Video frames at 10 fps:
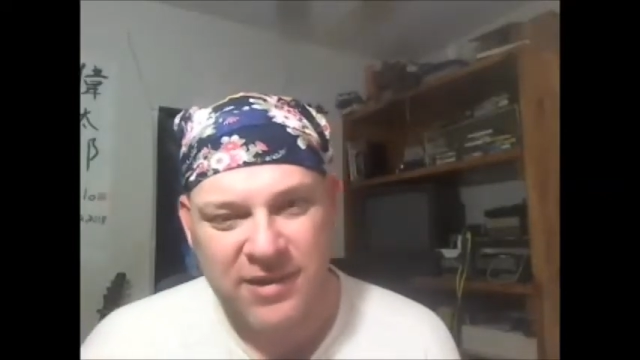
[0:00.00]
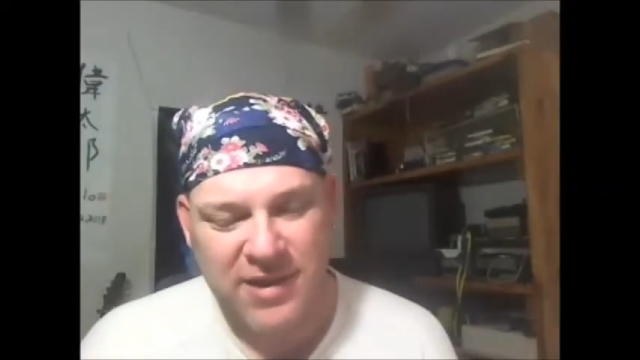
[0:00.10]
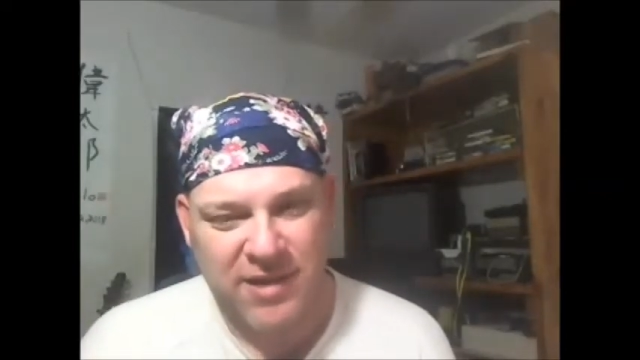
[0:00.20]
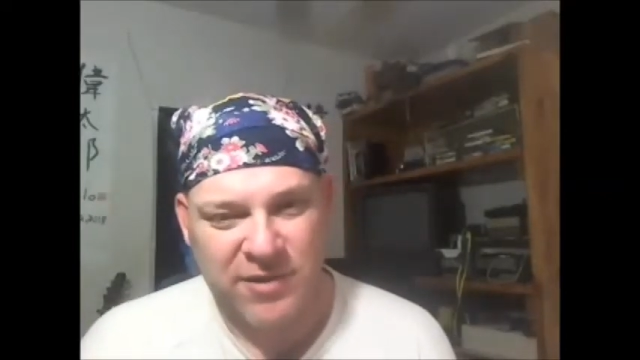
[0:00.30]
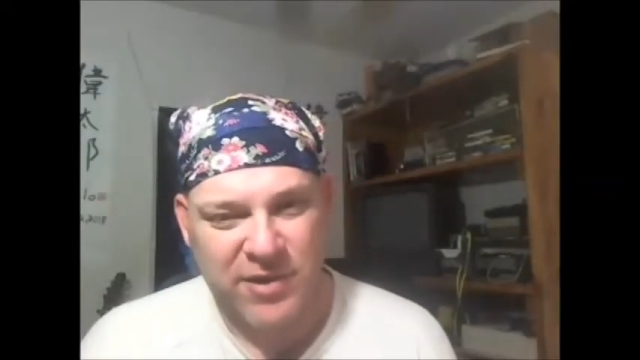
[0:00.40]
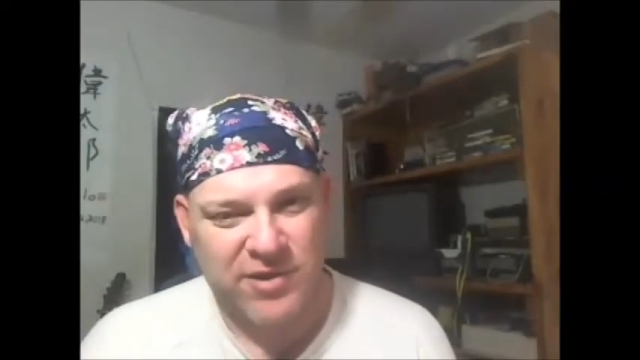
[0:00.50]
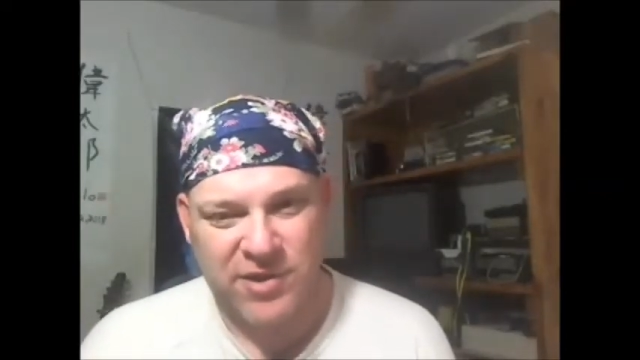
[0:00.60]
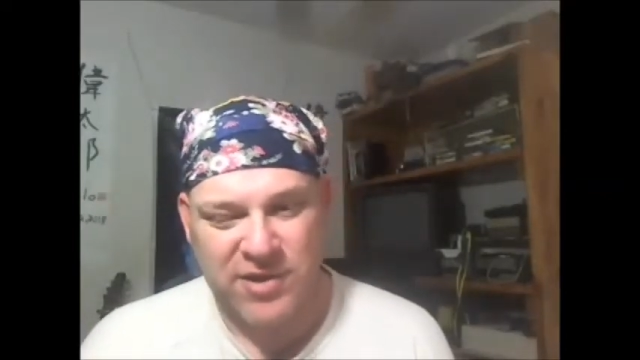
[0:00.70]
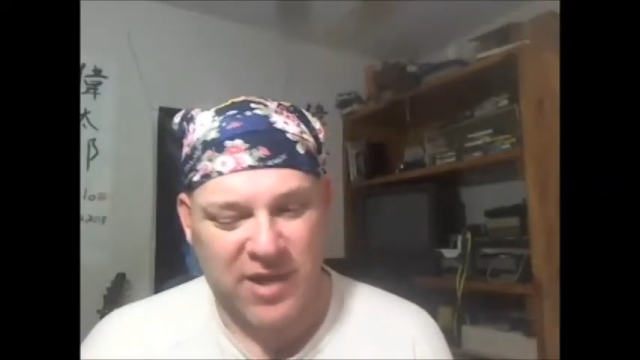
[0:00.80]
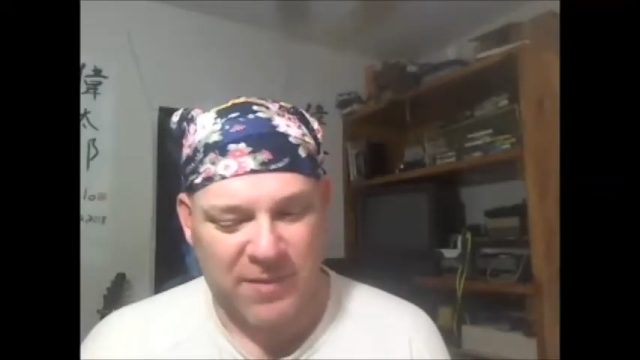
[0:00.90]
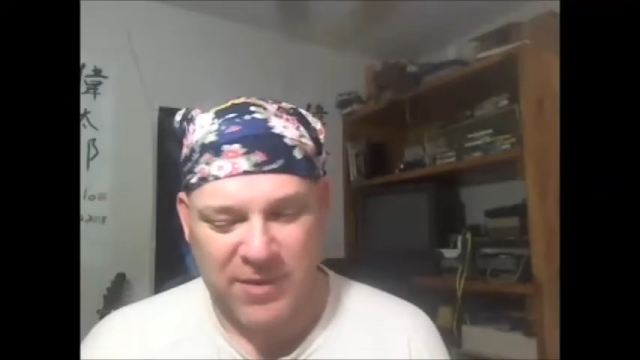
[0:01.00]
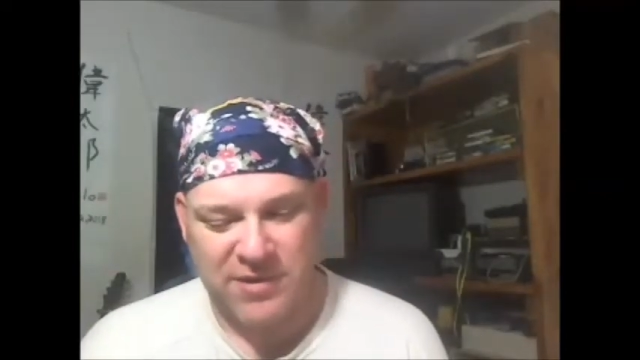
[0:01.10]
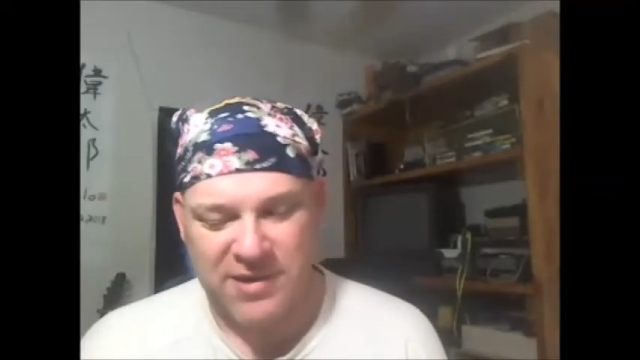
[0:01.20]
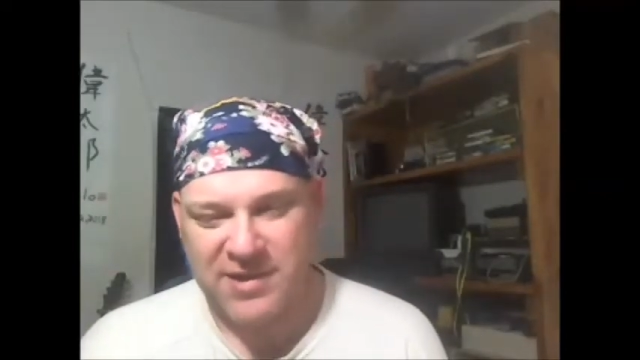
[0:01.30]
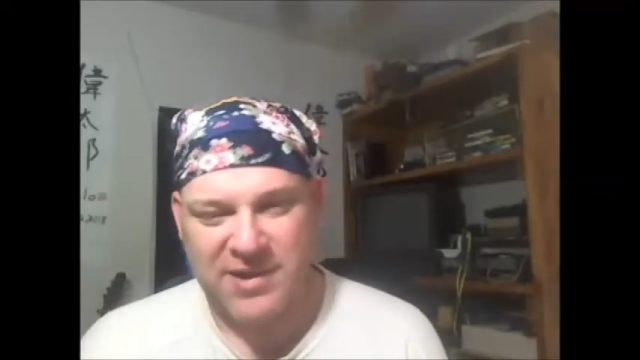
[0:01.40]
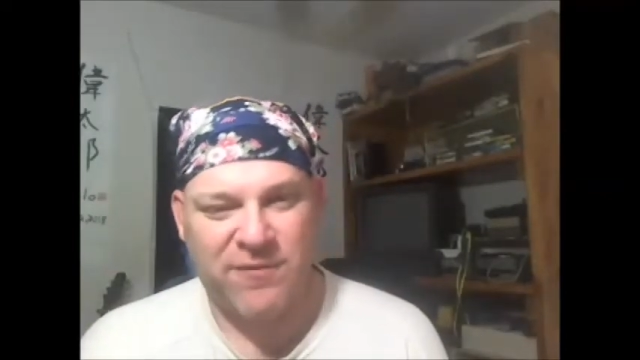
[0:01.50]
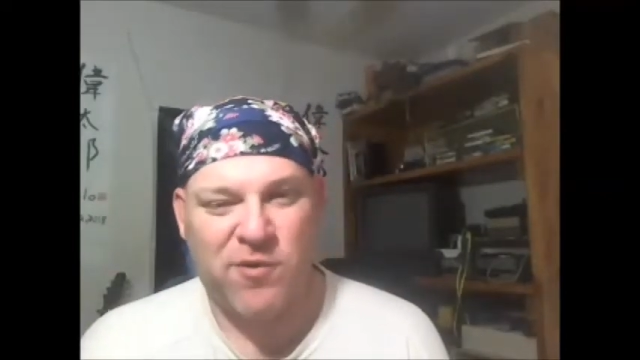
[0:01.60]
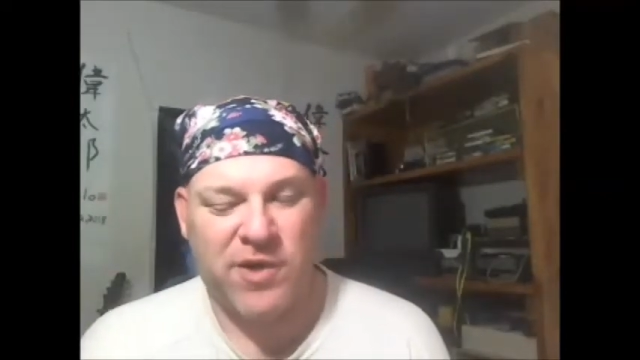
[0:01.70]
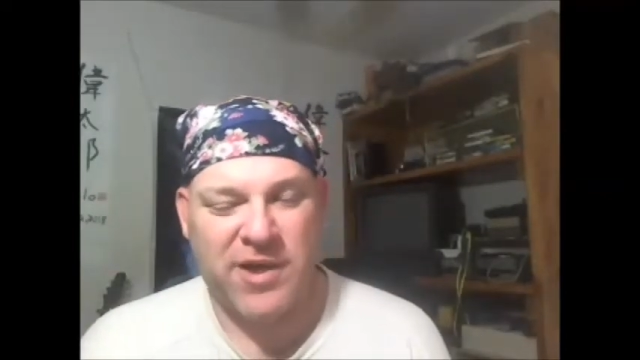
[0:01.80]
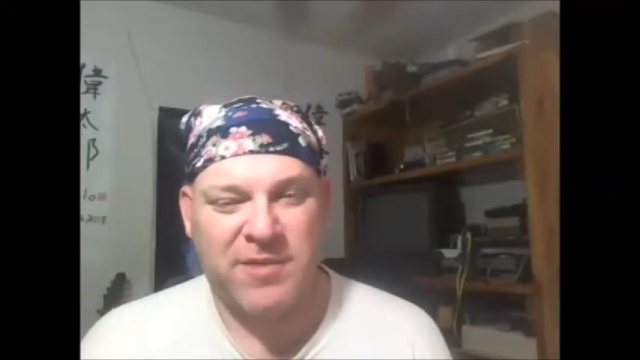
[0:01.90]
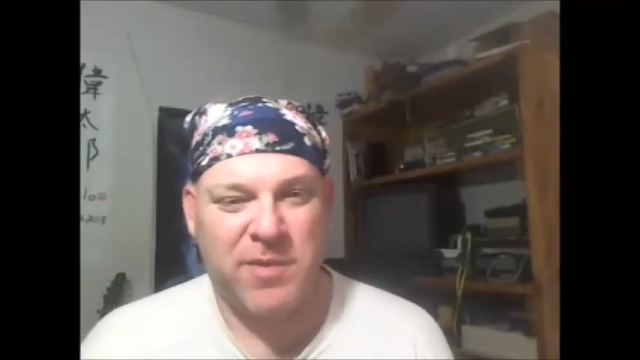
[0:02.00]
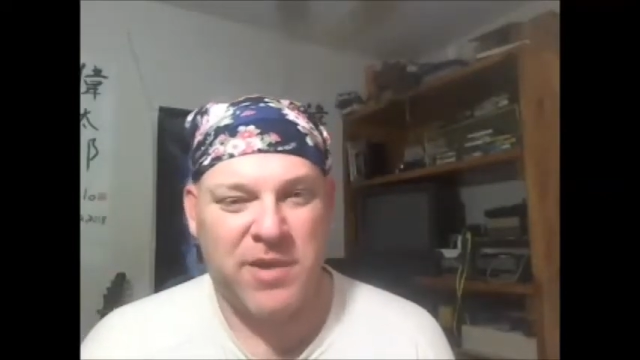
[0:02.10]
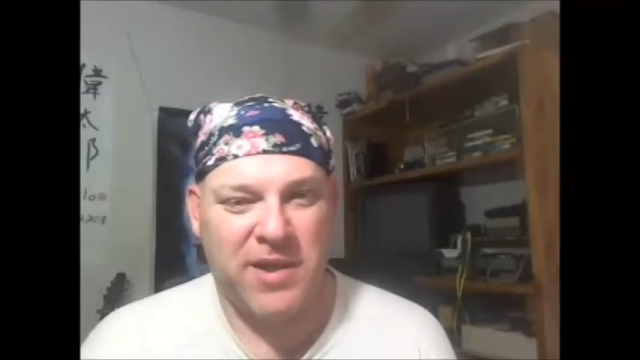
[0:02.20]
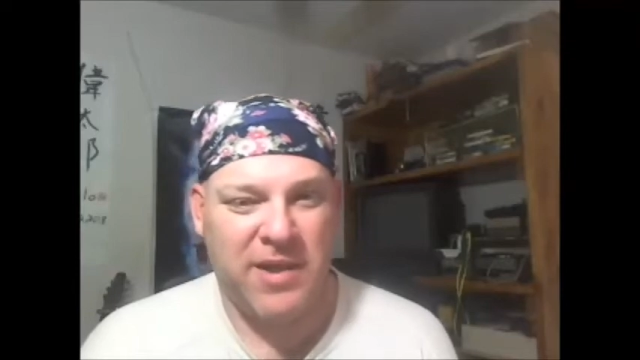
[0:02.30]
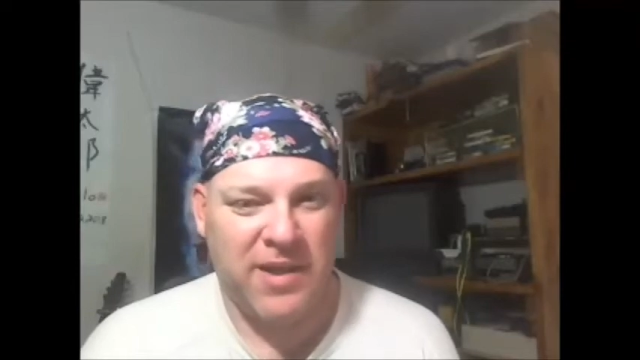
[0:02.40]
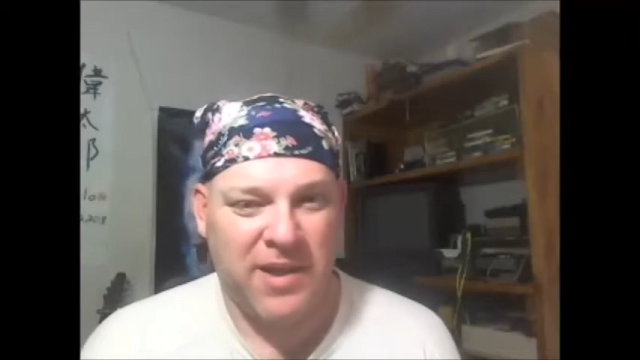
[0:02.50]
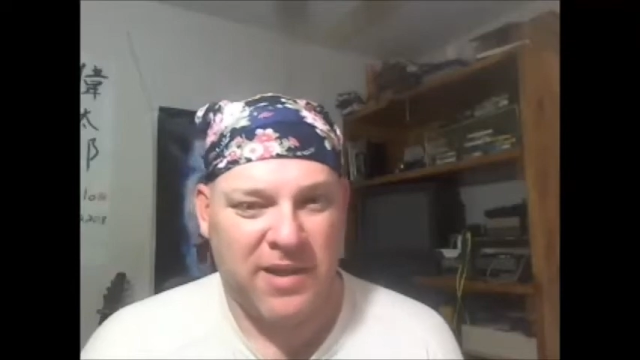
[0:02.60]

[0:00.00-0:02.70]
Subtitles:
No, it's just I'm at 64 XP.